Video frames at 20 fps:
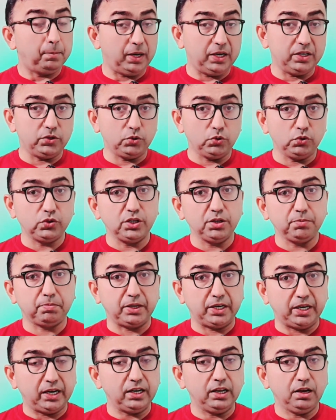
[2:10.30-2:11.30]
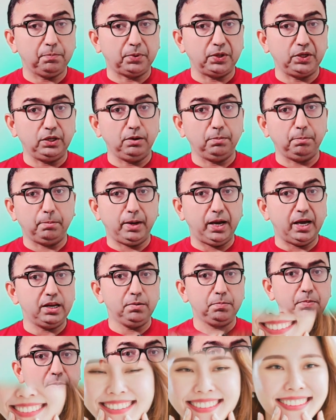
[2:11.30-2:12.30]
By using banana peel,
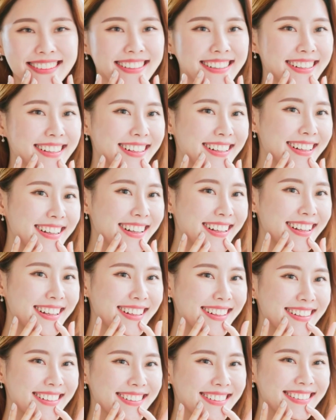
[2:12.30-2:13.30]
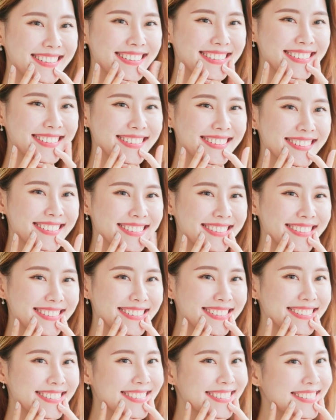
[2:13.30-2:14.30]
many people out there see immediate
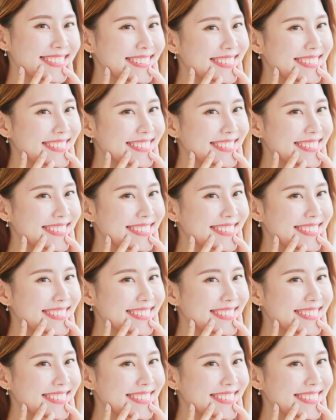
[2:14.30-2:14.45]
results.